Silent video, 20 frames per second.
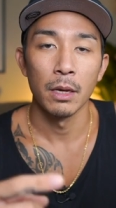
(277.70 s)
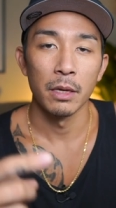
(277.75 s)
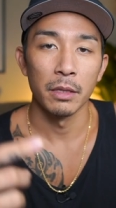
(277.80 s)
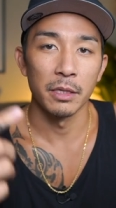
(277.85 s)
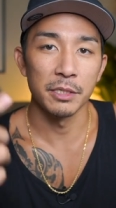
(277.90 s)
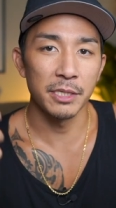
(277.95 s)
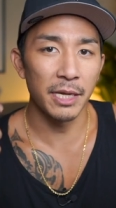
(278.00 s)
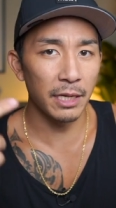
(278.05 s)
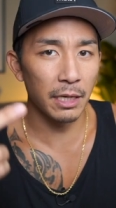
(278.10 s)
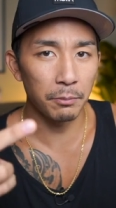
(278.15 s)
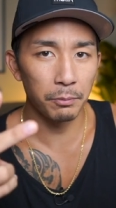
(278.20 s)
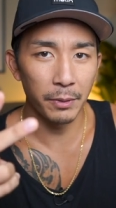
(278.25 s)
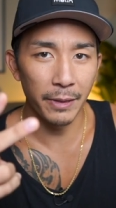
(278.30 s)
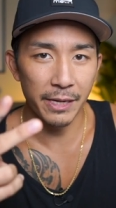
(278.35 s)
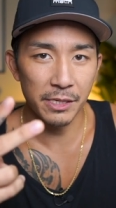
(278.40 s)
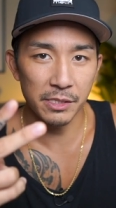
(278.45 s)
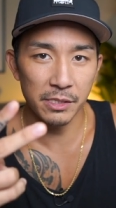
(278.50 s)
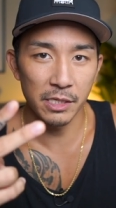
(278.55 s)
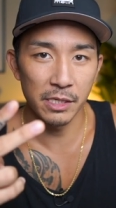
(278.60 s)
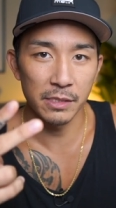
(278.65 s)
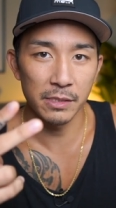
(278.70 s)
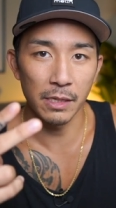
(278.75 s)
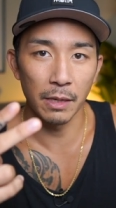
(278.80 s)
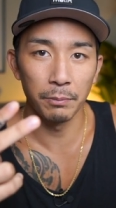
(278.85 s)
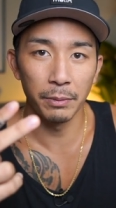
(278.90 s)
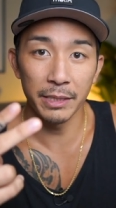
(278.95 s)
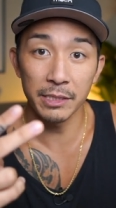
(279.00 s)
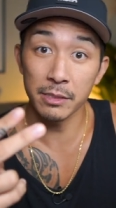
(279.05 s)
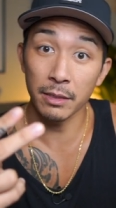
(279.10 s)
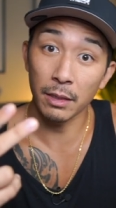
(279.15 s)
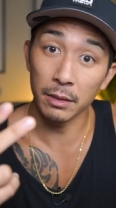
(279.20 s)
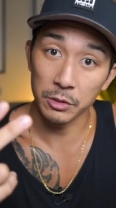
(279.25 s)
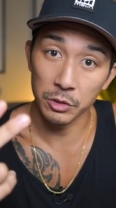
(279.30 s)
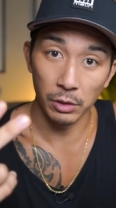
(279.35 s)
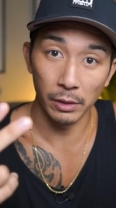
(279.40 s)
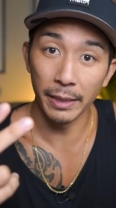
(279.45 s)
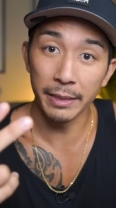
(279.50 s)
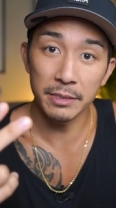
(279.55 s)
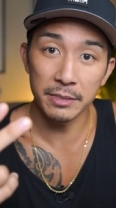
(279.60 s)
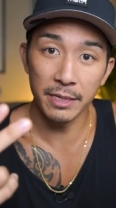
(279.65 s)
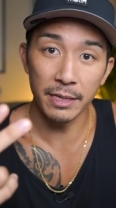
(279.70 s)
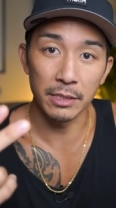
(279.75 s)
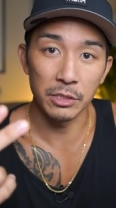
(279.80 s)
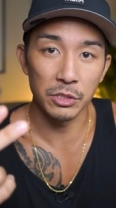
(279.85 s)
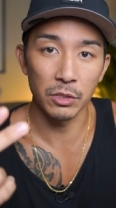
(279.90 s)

The second place is a place like LinkedIn.